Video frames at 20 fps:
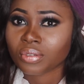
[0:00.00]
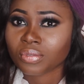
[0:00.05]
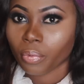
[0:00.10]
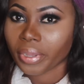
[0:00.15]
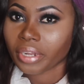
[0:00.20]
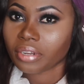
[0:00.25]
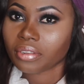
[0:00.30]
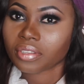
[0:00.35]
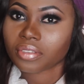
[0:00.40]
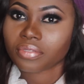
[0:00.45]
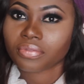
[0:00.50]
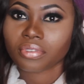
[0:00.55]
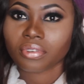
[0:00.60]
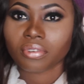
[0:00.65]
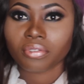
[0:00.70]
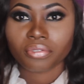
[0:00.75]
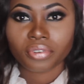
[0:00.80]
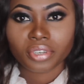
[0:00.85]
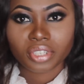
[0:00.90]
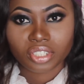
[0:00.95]
Why not
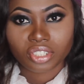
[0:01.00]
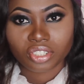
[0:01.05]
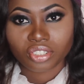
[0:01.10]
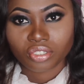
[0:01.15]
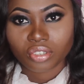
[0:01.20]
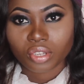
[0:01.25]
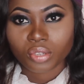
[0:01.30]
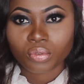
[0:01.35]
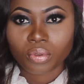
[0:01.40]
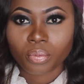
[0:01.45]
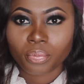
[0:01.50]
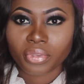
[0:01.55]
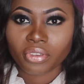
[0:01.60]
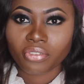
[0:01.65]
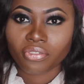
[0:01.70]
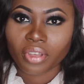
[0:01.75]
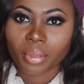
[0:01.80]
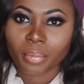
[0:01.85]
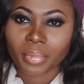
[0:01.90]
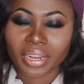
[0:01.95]
feel free. It's just one
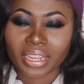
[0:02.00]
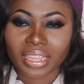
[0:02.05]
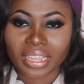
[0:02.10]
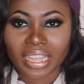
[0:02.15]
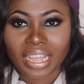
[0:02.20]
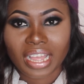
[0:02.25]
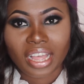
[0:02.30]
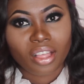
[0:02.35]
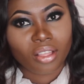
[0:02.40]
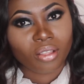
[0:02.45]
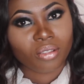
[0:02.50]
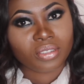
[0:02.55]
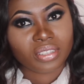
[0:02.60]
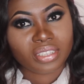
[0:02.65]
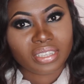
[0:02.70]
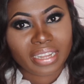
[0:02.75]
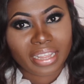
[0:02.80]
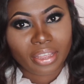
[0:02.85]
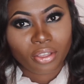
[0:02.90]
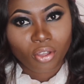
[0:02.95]
big family.
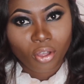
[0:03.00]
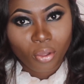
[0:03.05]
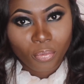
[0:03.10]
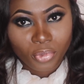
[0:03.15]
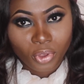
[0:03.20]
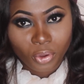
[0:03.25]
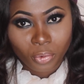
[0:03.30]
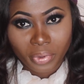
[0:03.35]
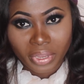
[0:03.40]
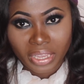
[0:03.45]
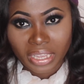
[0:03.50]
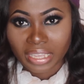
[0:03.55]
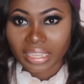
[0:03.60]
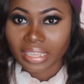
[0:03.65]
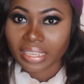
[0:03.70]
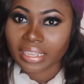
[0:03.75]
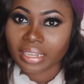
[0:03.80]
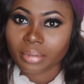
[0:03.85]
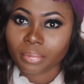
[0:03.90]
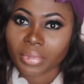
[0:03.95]
Until I come your way
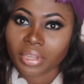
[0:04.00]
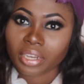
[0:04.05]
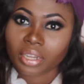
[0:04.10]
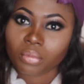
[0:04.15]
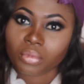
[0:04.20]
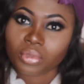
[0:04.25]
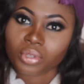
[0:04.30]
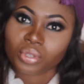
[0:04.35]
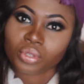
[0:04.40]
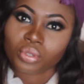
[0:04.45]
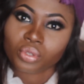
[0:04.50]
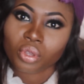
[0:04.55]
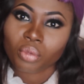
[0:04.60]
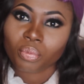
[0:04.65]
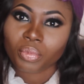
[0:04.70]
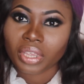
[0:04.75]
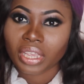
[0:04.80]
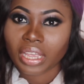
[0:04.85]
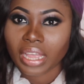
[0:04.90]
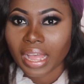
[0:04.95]
again, my name is
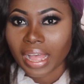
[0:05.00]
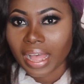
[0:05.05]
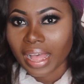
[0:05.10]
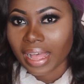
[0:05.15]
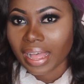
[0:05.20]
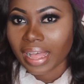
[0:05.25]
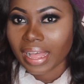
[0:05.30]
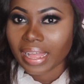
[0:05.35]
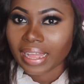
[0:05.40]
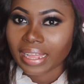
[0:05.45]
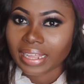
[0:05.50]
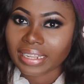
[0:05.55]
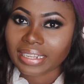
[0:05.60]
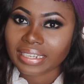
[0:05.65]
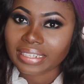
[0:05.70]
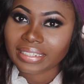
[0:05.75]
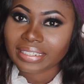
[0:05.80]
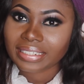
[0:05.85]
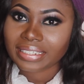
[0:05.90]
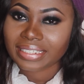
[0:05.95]
Tomi,
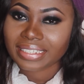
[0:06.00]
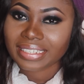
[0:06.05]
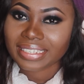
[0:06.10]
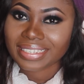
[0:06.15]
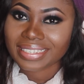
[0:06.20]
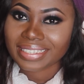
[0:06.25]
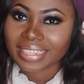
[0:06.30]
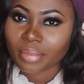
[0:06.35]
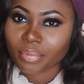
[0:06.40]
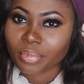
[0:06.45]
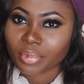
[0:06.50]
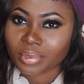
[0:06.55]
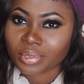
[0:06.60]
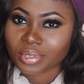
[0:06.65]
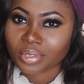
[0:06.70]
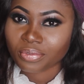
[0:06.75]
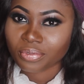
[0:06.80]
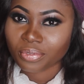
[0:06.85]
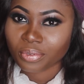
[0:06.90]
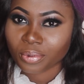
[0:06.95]
and stay
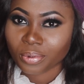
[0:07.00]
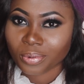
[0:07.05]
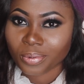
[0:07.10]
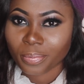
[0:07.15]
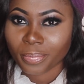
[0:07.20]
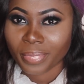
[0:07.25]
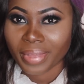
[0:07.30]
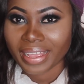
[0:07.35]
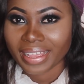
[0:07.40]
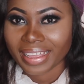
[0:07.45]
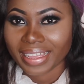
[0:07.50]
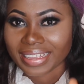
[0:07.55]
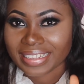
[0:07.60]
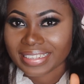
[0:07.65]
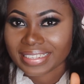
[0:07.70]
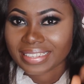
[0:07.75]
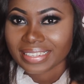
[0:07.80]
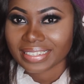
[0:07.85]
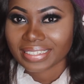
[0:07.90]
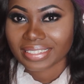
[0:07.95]
beautiful. Bye
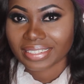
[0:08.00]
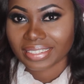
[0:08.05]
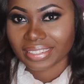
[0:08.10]
guys.